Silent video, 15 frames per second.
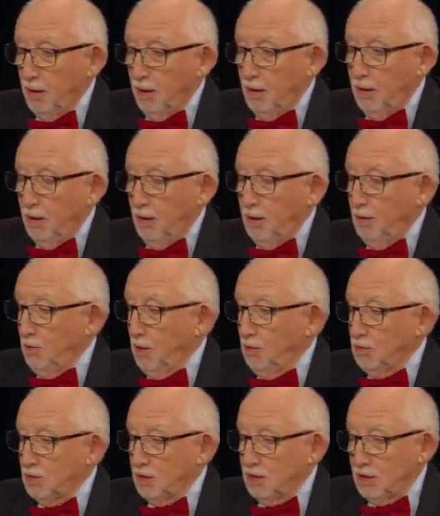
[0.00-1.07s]
And he
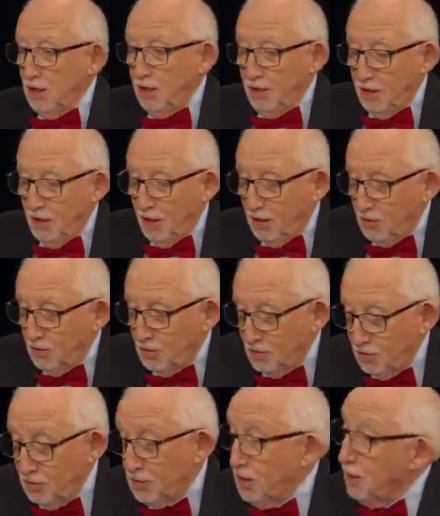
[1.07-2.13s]
was a Southern, I can't
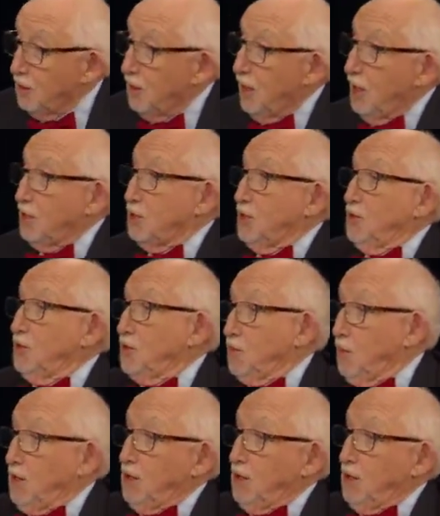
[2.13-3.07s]
do Southern accents, but